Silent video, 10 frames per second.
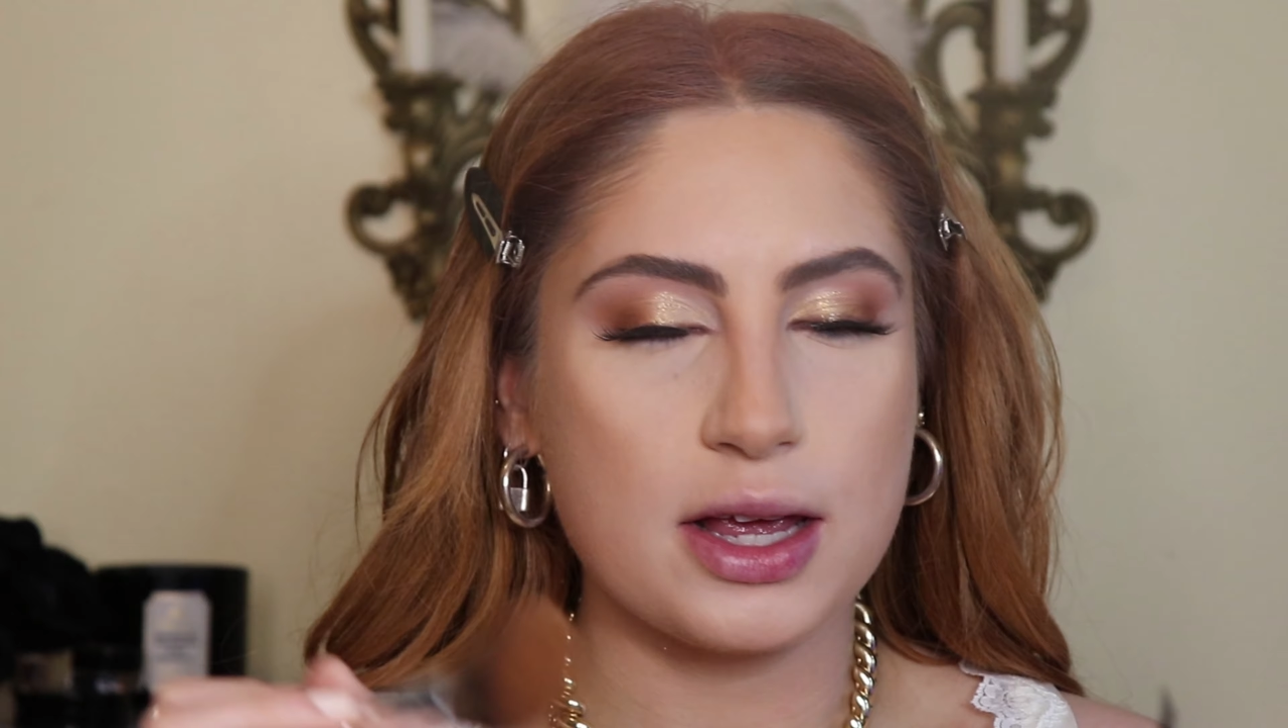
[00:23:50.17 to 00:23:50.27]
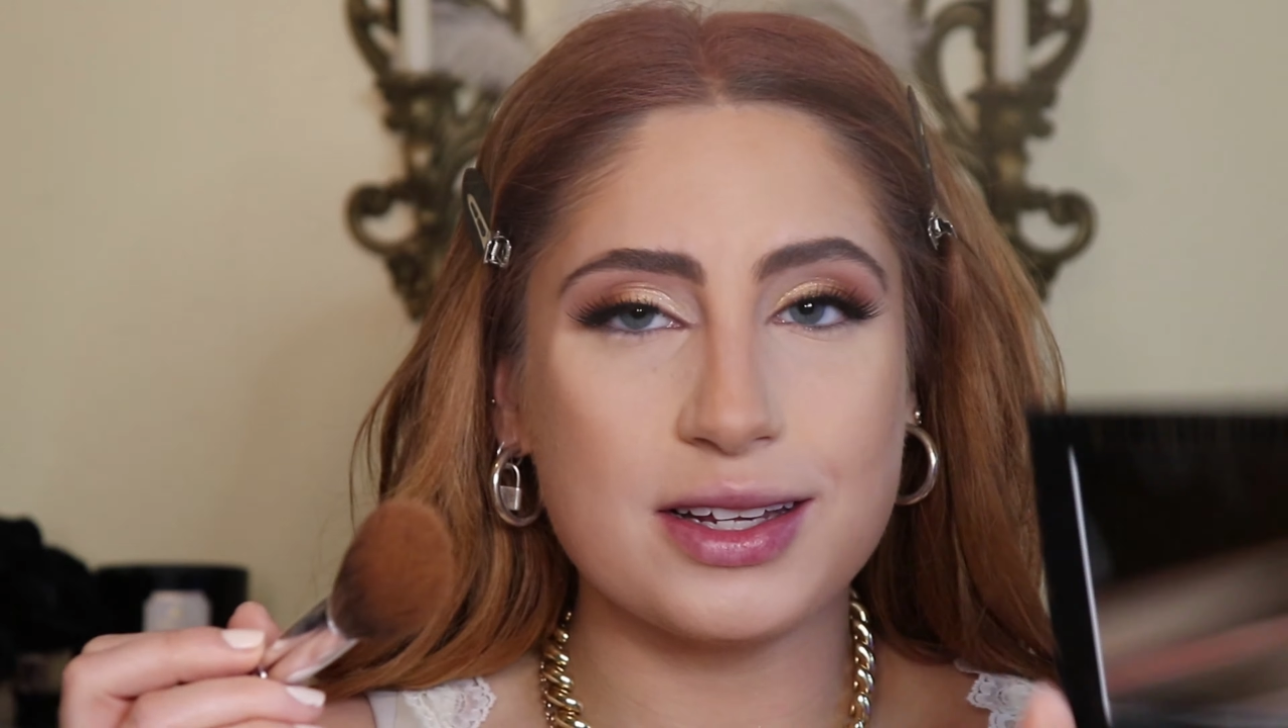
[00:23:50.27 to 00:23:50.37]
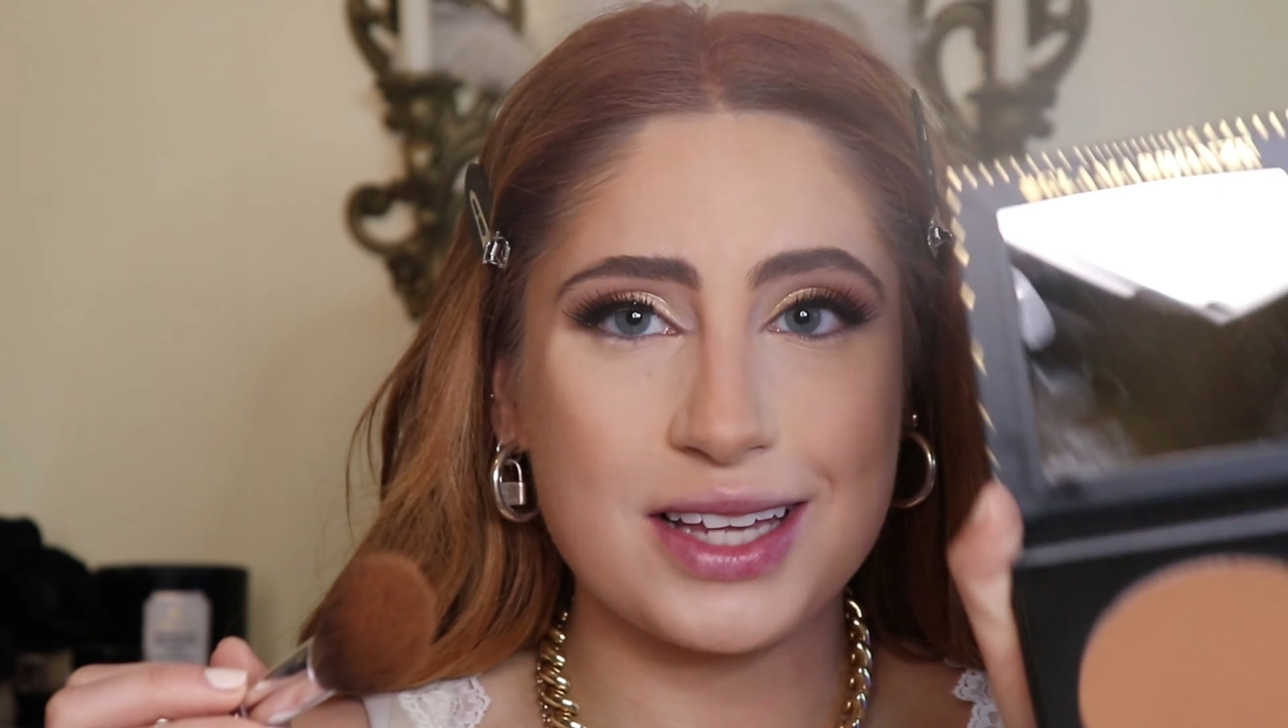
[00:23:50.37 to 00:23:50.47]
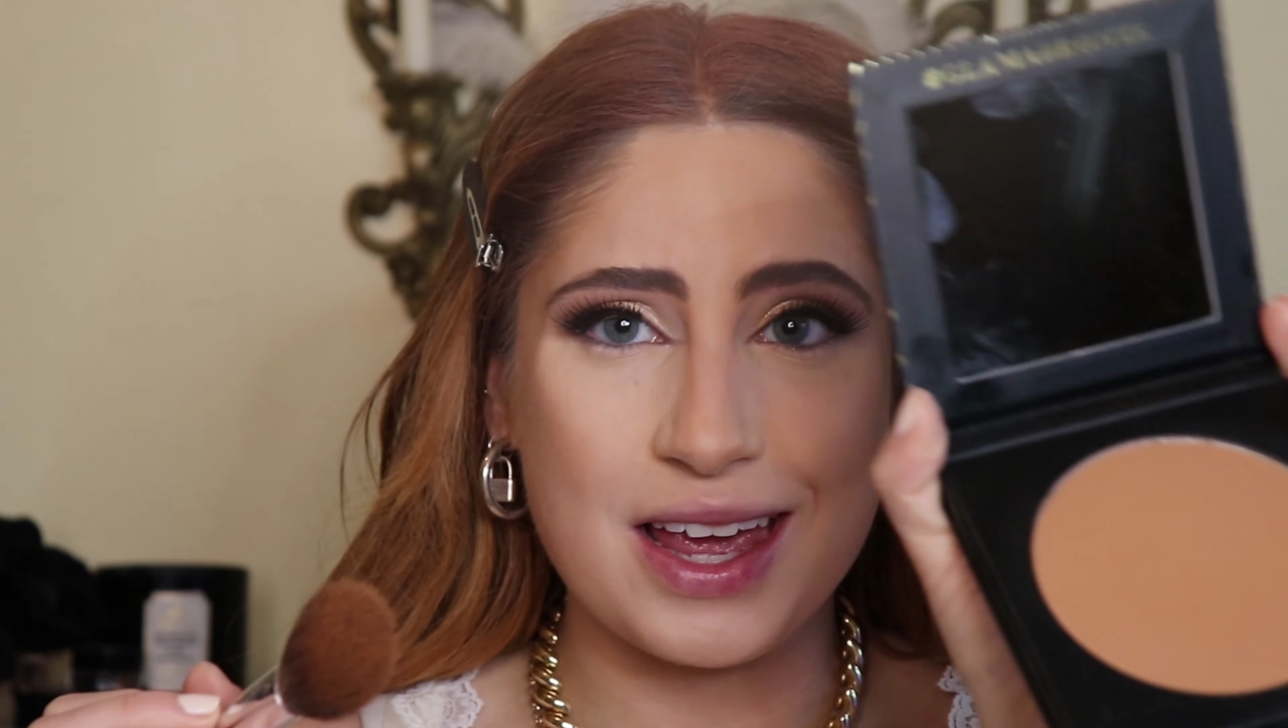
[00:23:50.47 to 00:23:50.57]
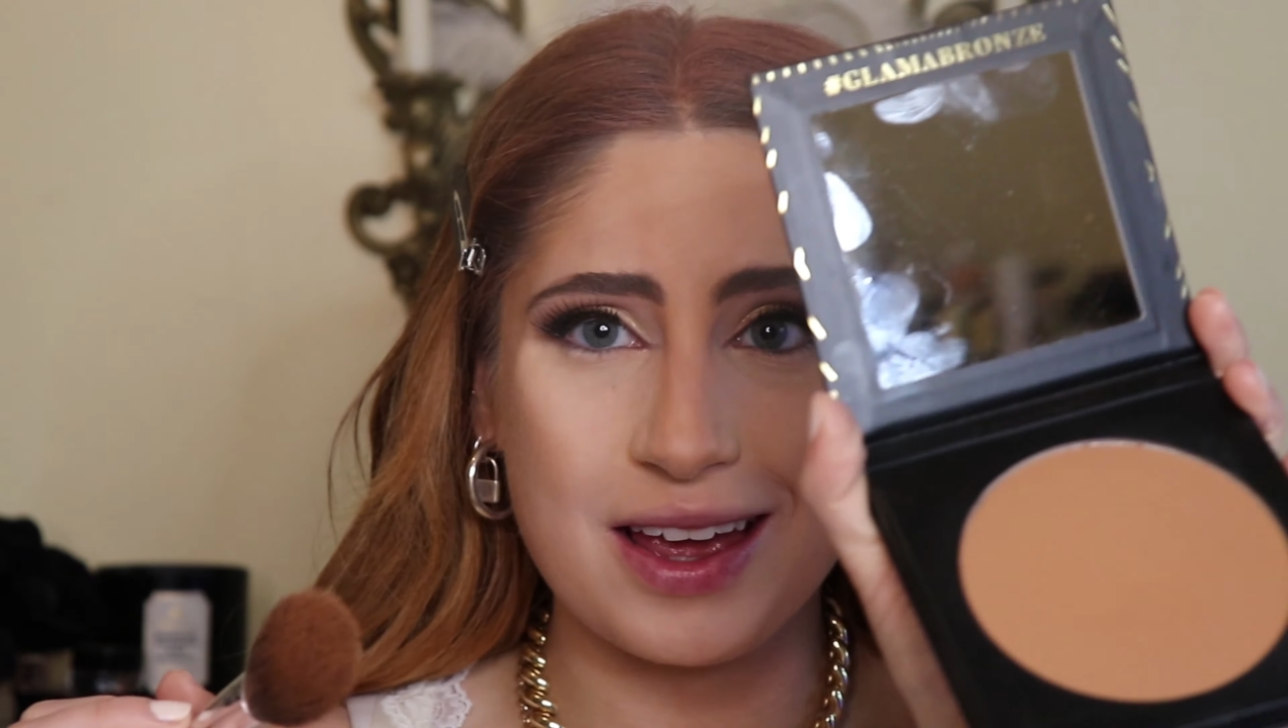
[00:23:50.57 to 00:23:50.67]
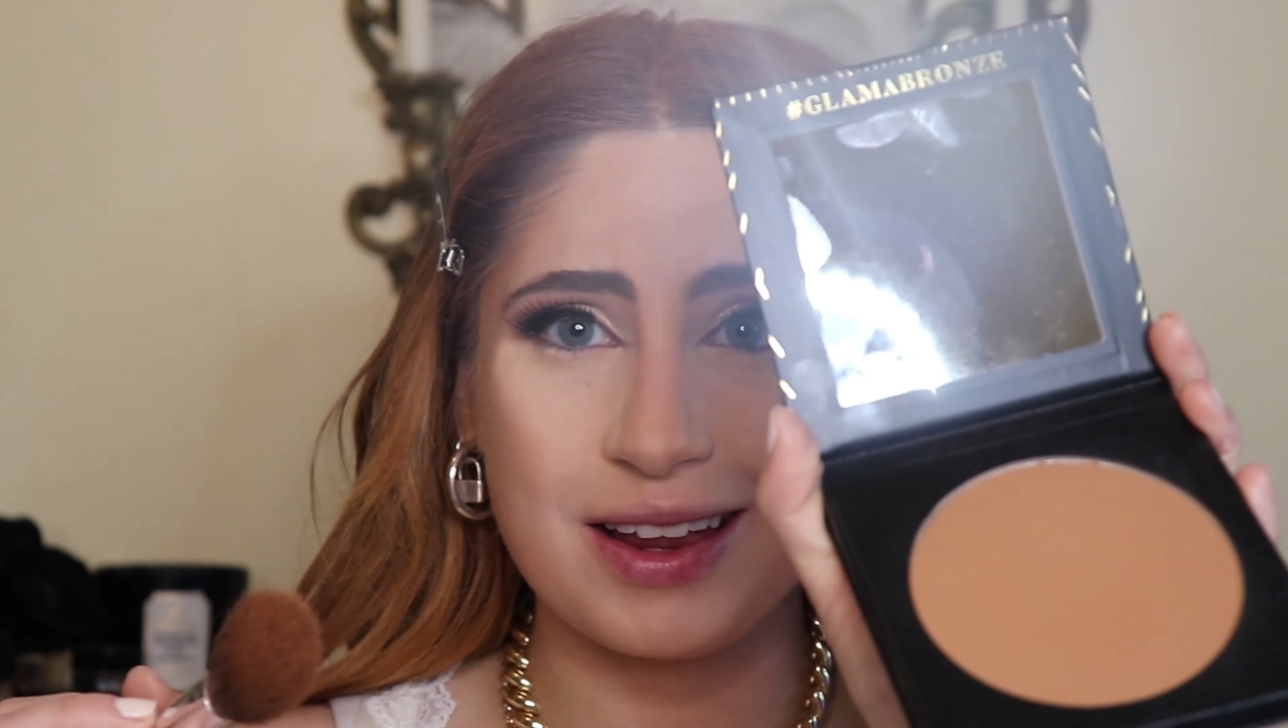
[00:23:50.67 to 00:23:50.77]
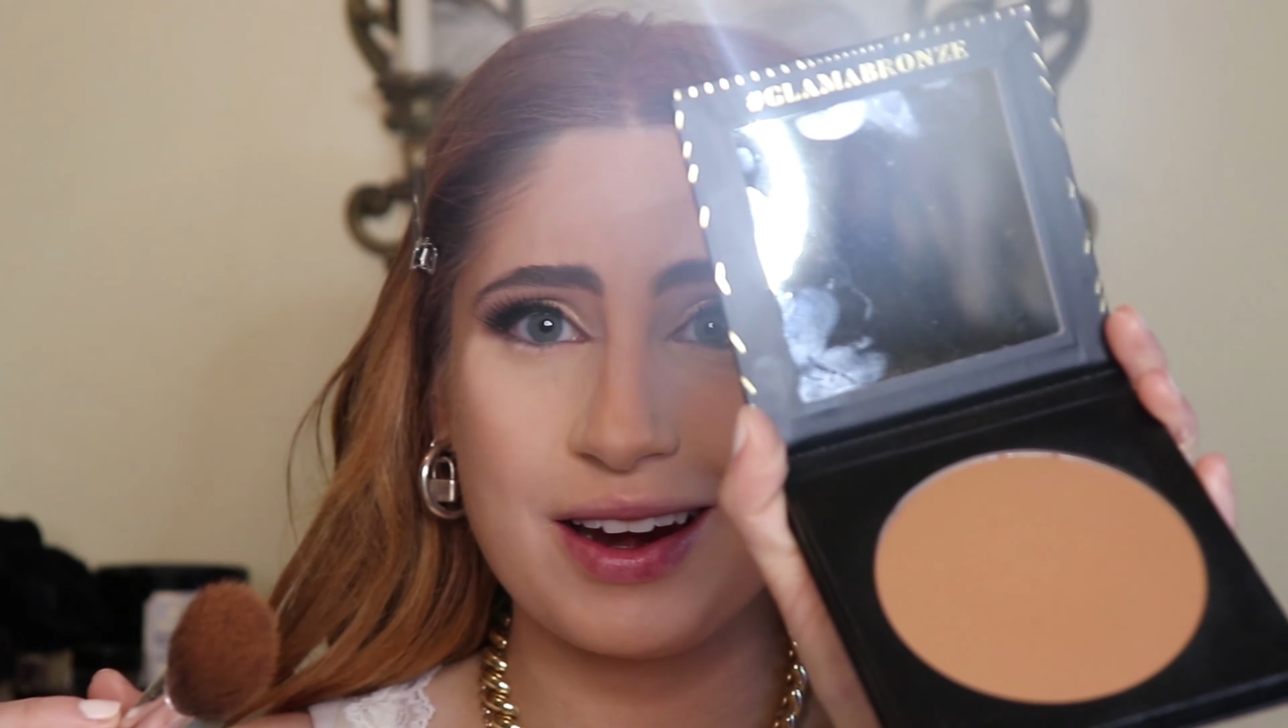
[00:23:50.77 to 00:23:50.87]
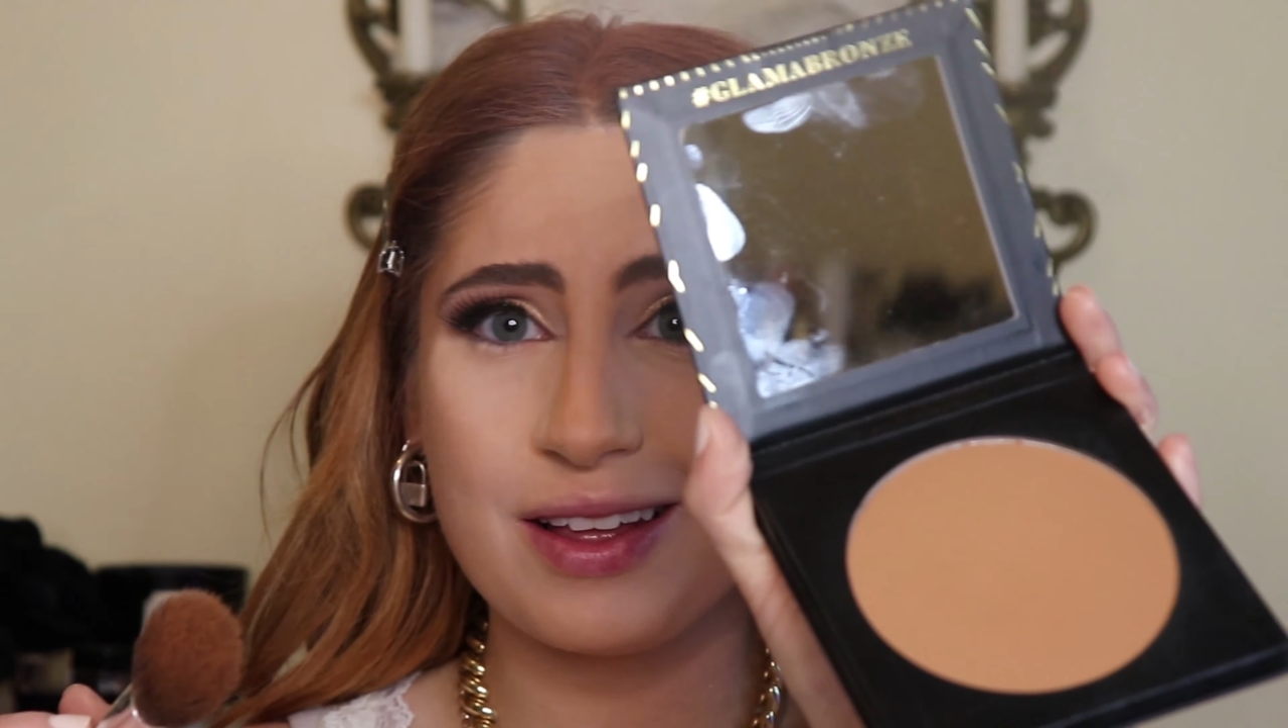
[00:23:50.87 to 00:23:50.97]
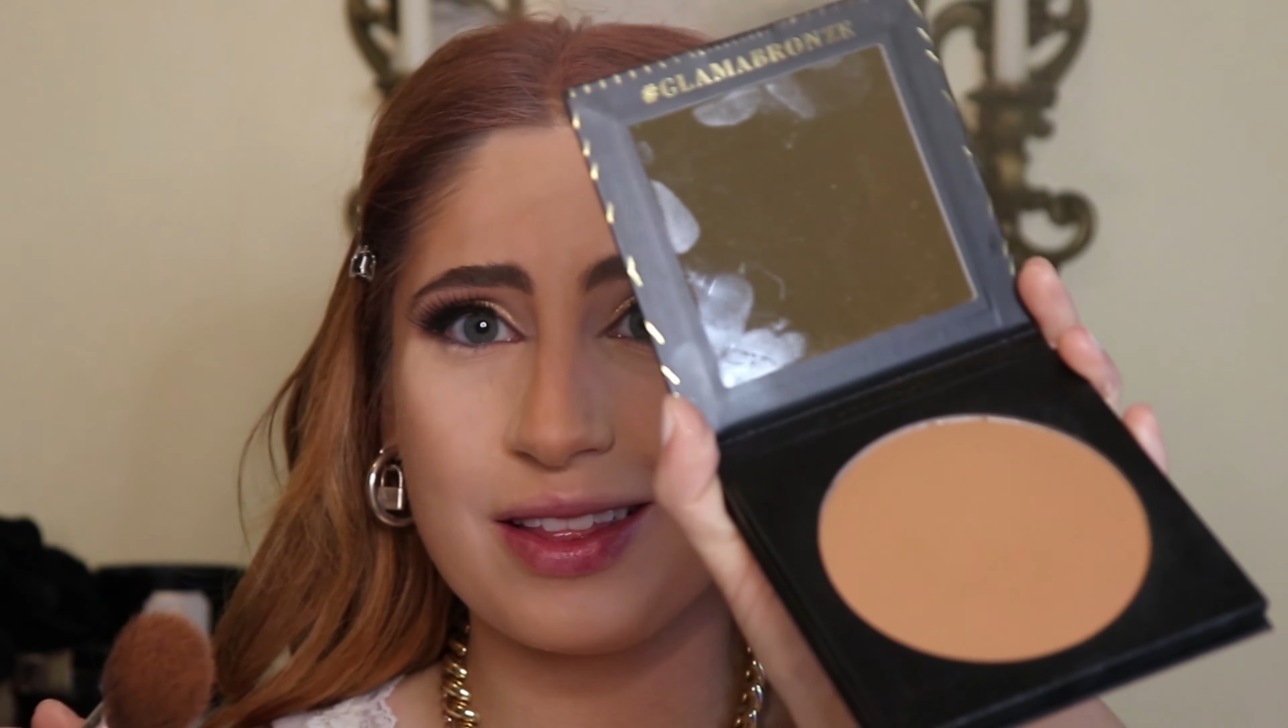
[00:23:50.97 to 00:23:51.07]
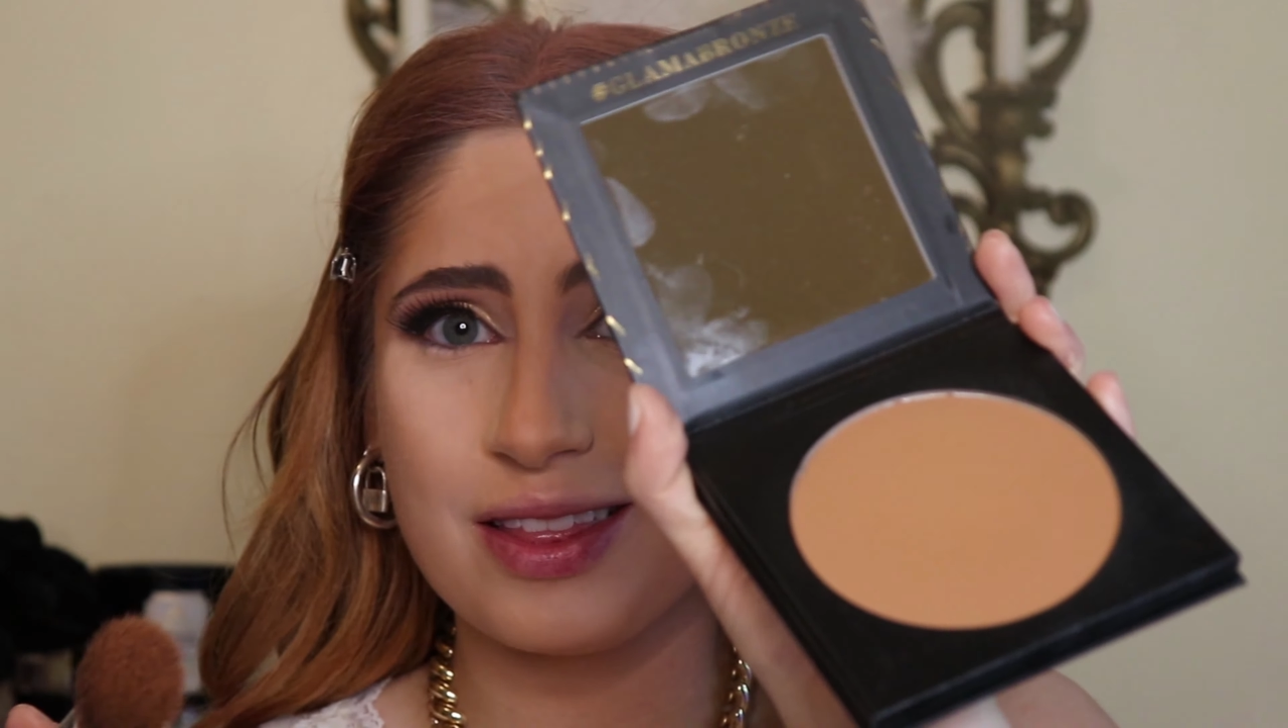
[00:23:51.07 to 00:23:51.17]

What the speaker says: is, and